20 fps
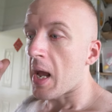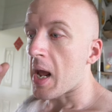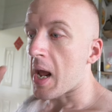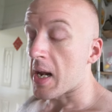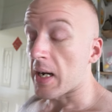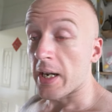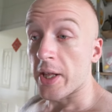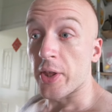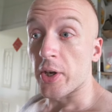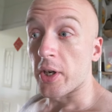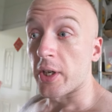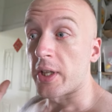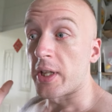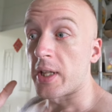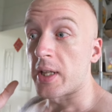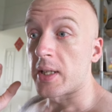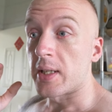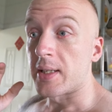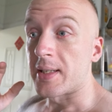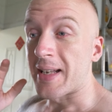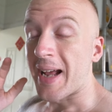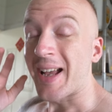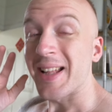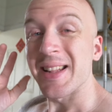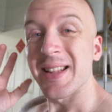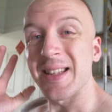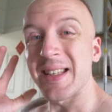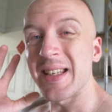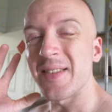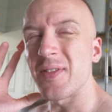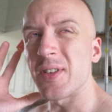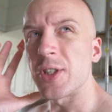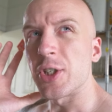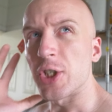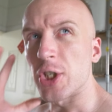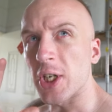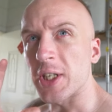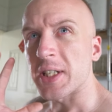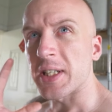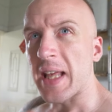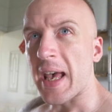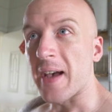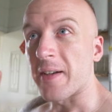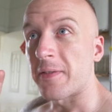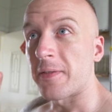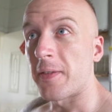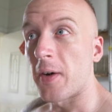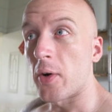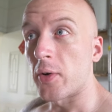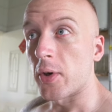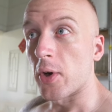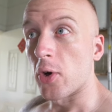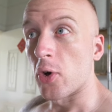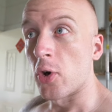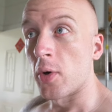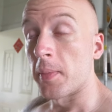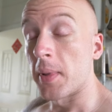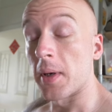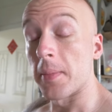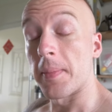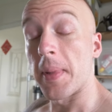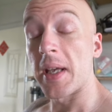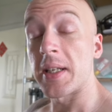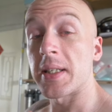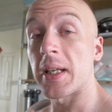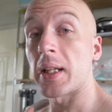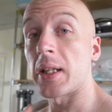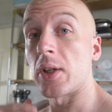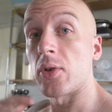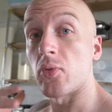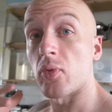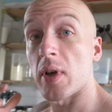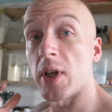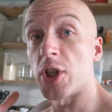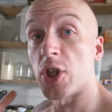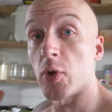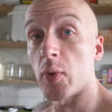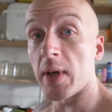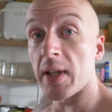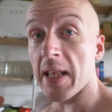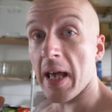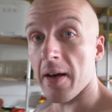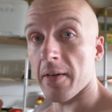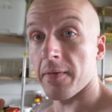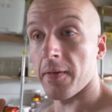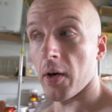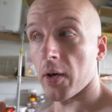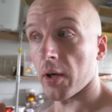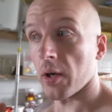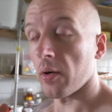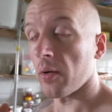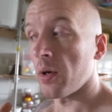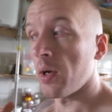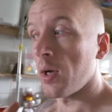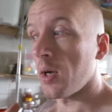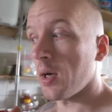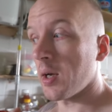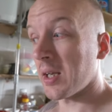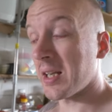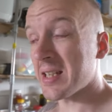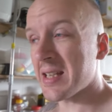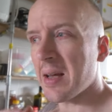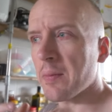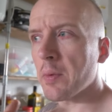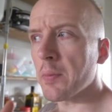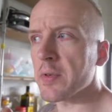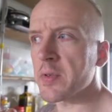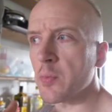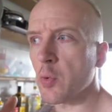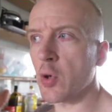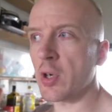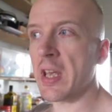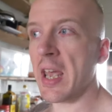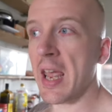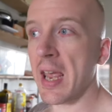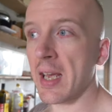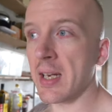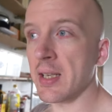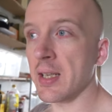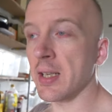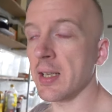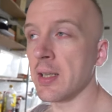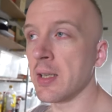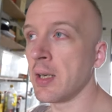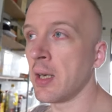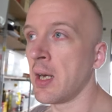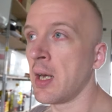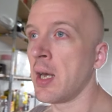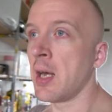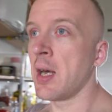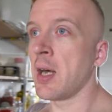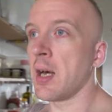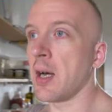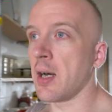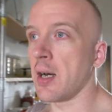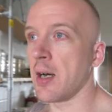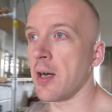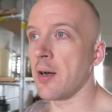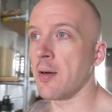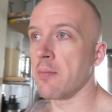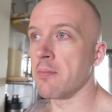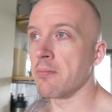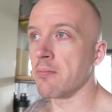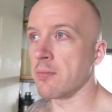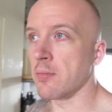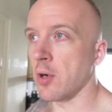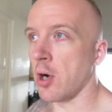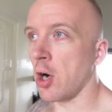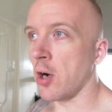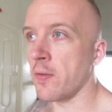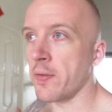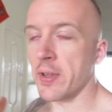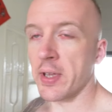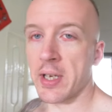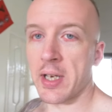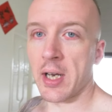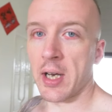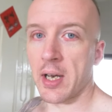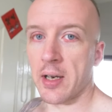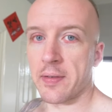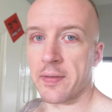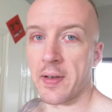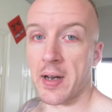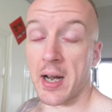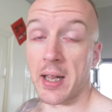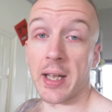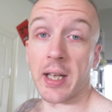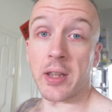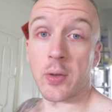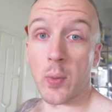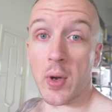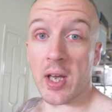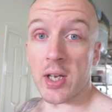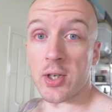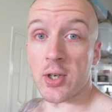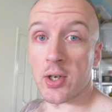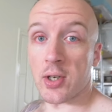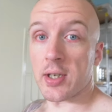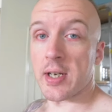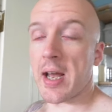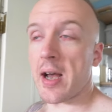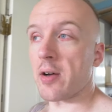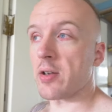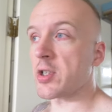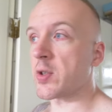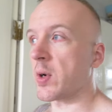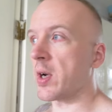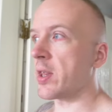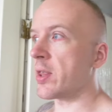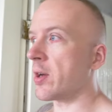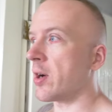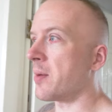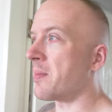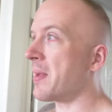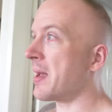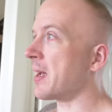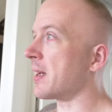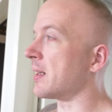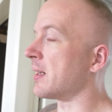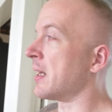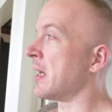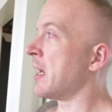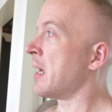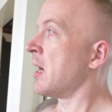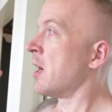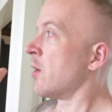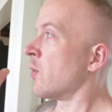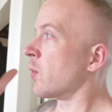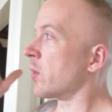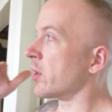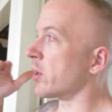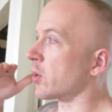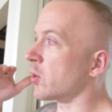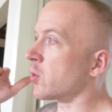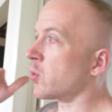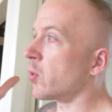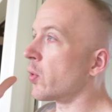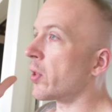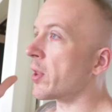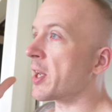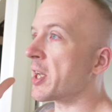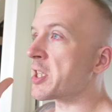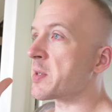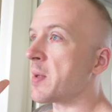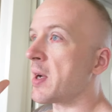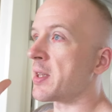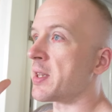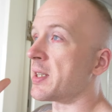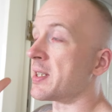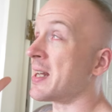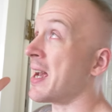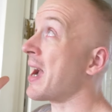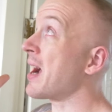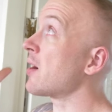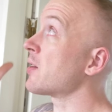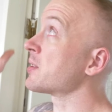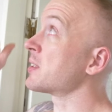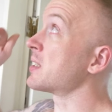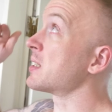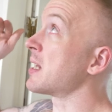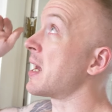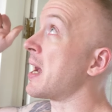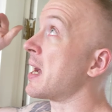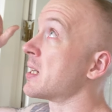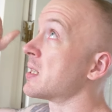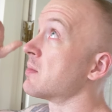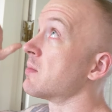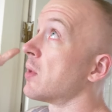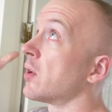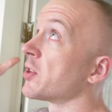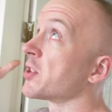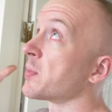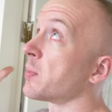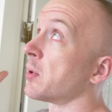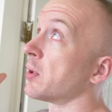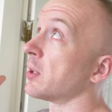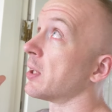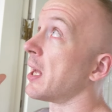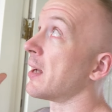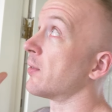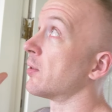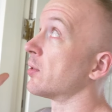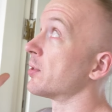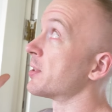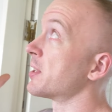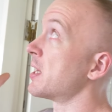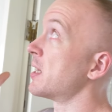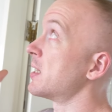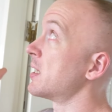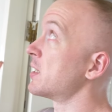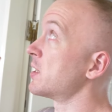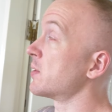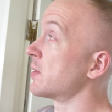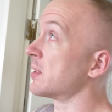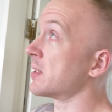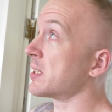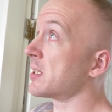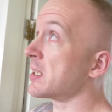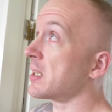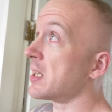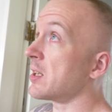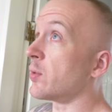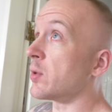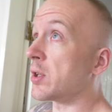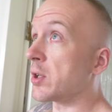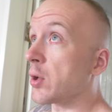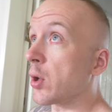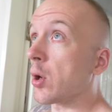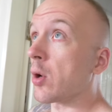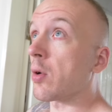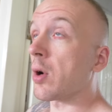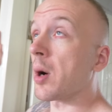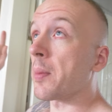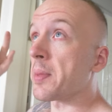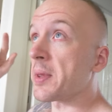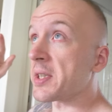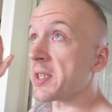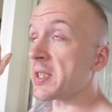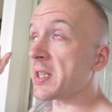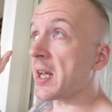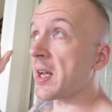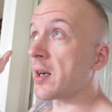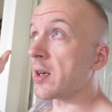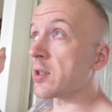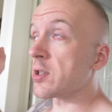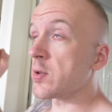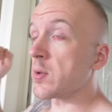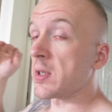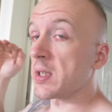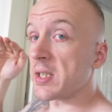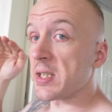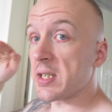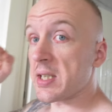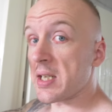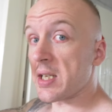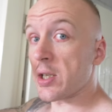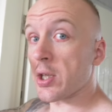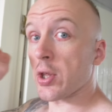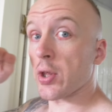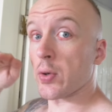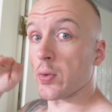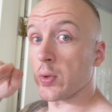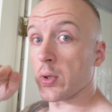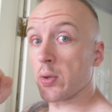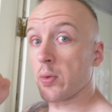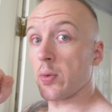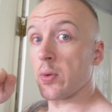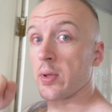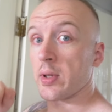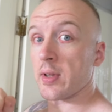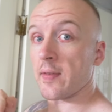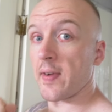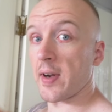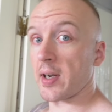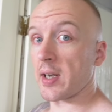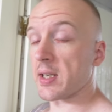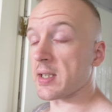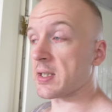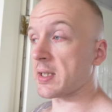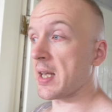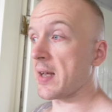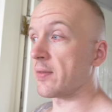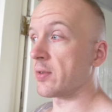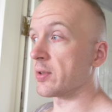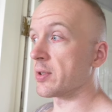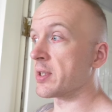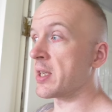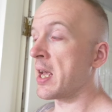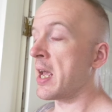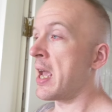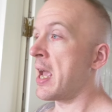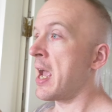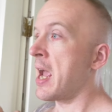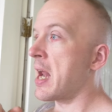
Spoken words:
And I thought, not even just that photo, but basically redoing that photo, because that one was more candid, off the cuff, and I liked the way it turned out. So I thought, man, one of the cool things about this house is it has multiple levels, and as you can see, when you go up the stairs, you can see through the various levels.